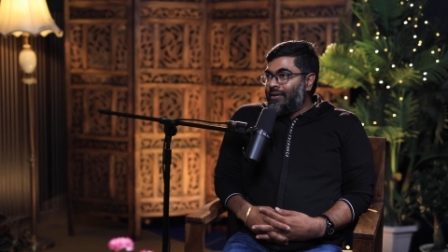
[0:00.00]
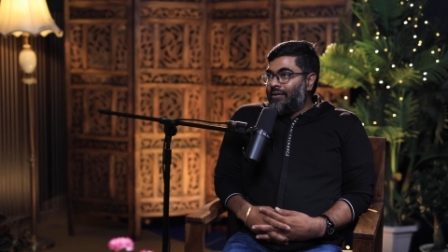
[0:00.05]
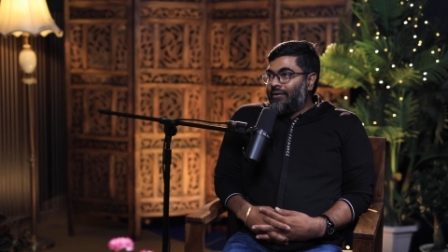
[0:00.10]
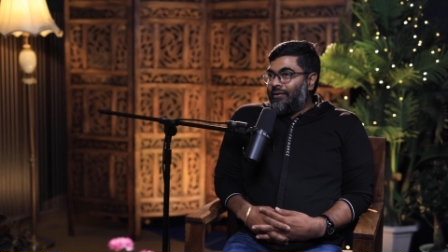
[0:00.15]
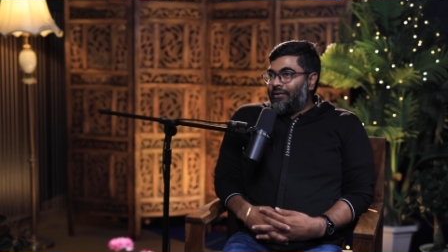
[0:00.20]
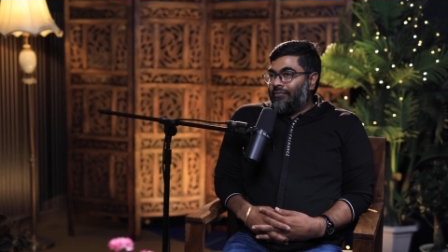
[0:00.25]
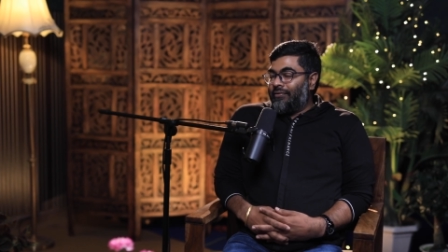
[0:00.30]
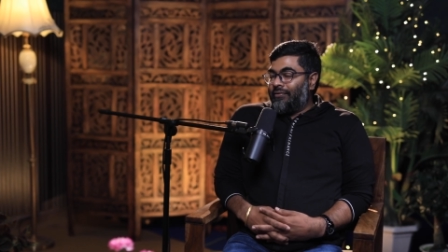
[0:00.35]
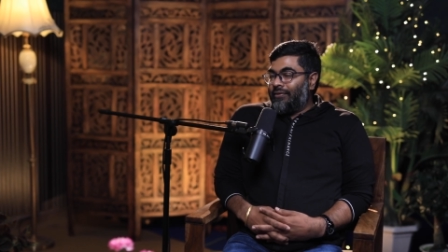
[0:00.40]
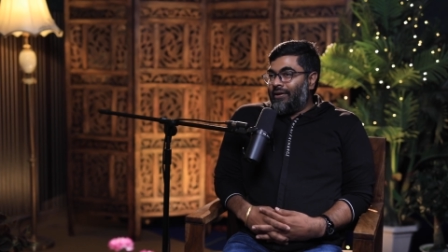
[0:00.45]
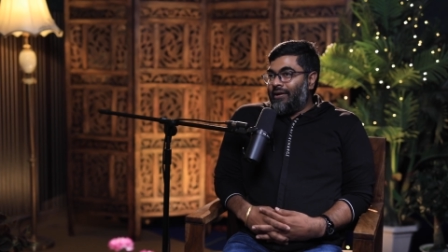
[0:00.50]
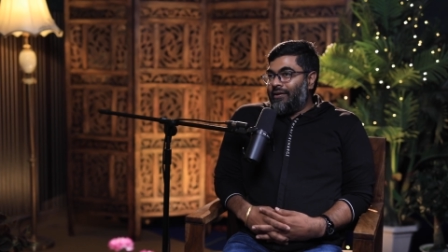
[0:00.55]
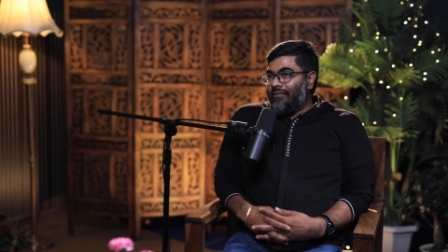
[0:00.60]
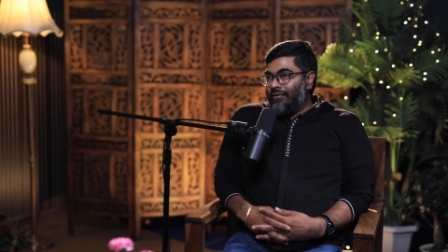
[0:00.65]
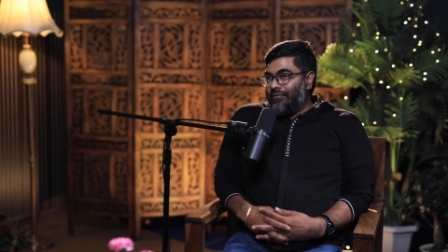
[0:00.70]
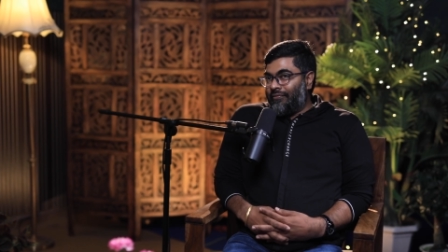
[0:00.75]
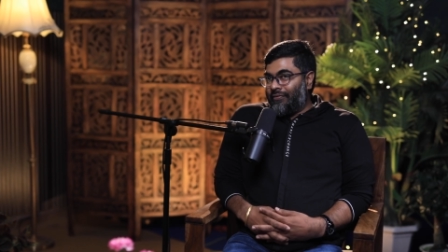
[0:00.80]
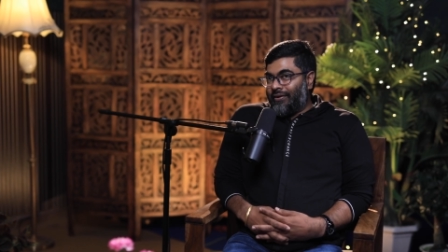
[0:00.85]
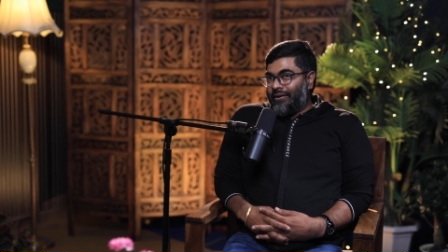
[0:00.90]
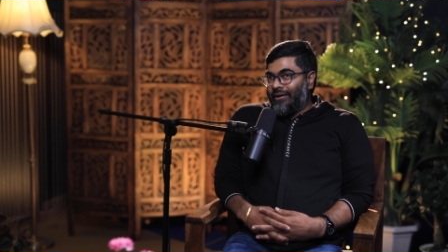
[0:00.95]
If you have
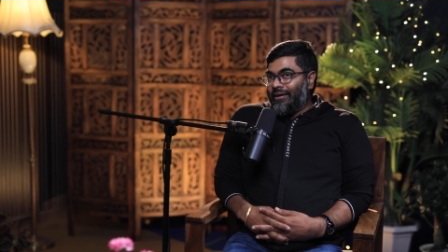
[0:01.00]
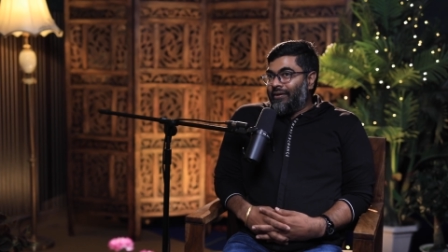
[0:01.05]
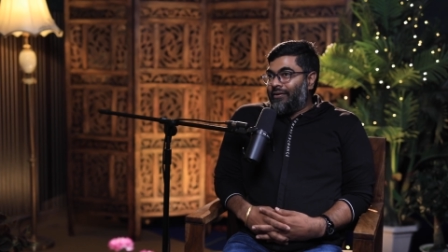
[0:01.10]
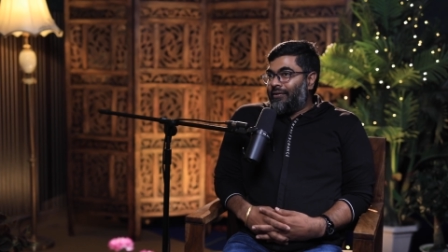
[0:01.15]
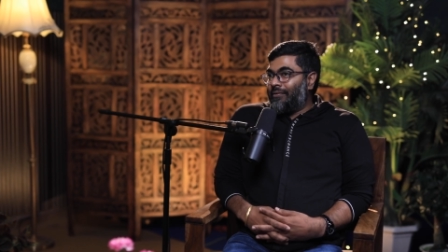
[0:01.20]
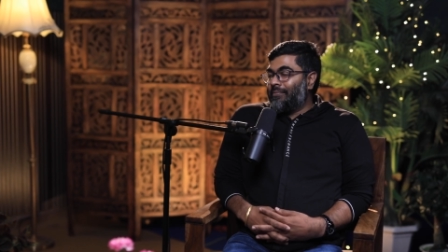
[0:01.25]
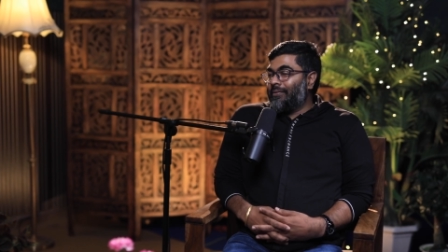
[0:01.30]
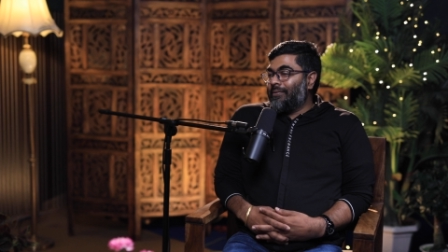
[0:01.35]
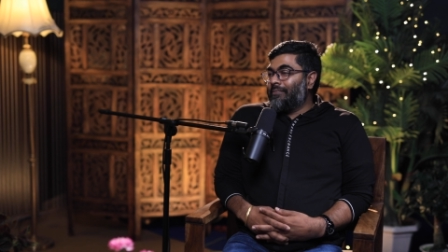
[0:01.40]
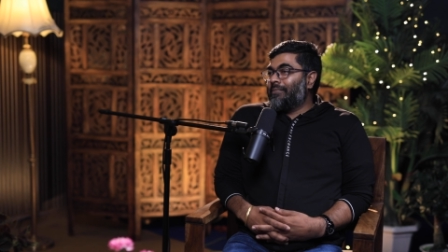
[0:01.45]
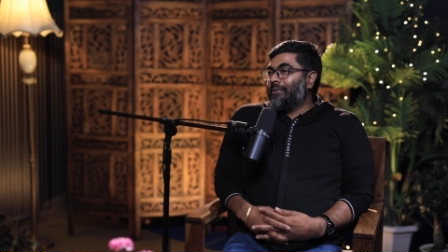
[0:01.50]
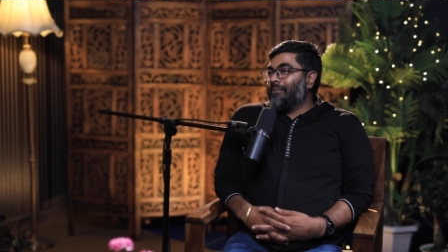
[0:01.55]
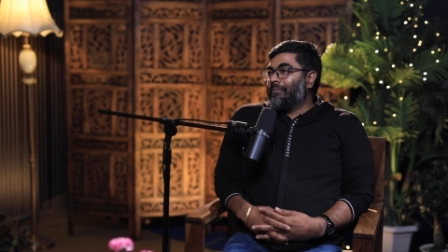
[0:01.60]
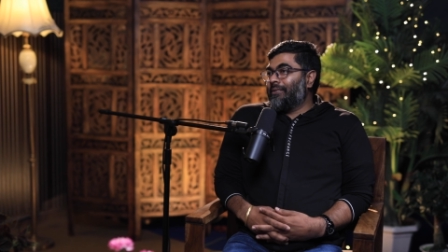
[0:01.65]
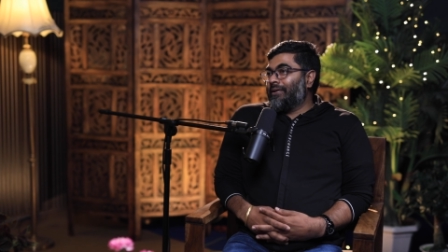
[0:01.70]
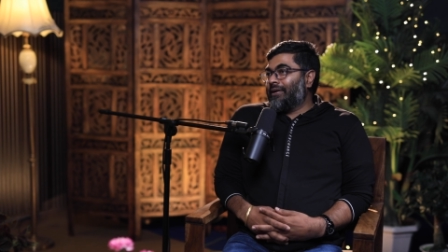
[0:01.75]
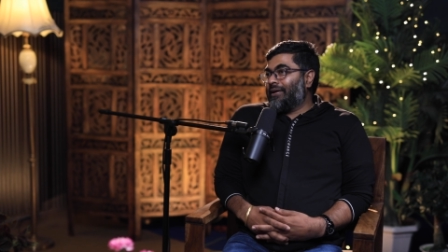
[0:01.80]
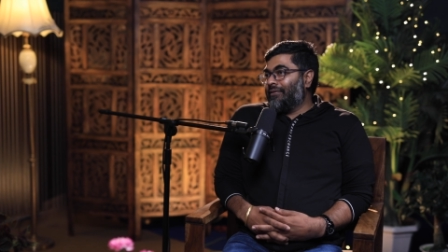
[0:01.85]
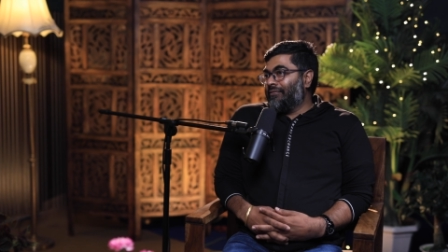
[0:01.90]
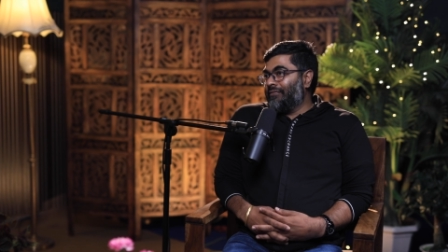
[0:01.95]
a working copy,
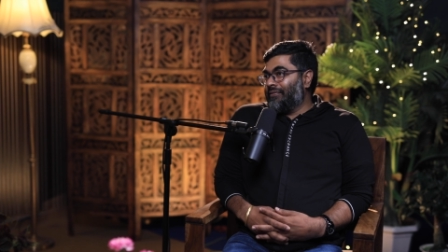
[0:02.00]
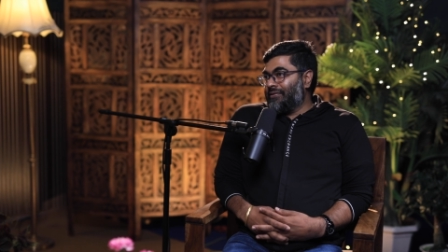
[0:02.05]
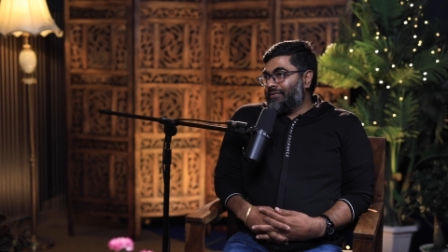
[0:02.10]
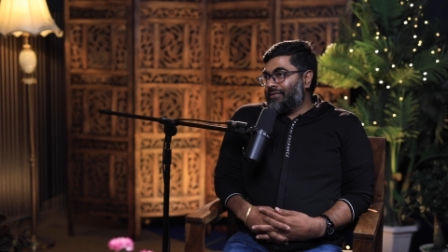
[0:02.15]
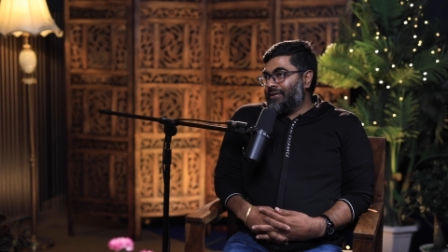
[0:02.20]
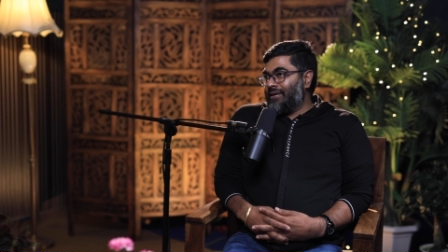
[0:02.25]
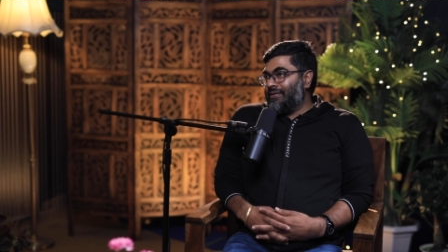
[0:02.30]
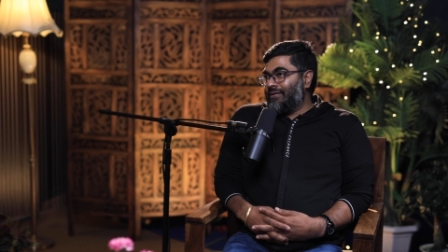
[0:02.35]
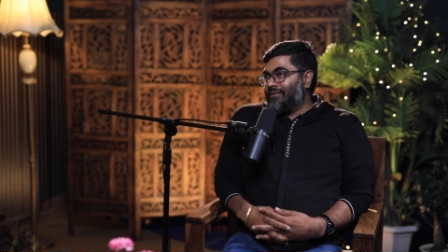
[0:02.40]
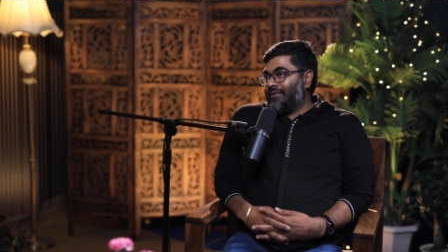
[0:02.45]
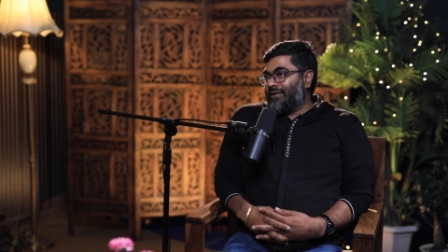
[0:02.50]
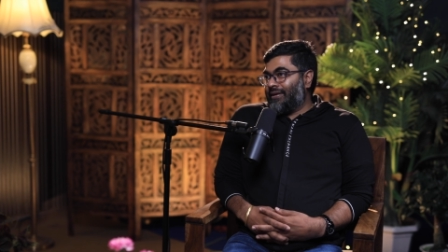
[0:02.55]
people can visualize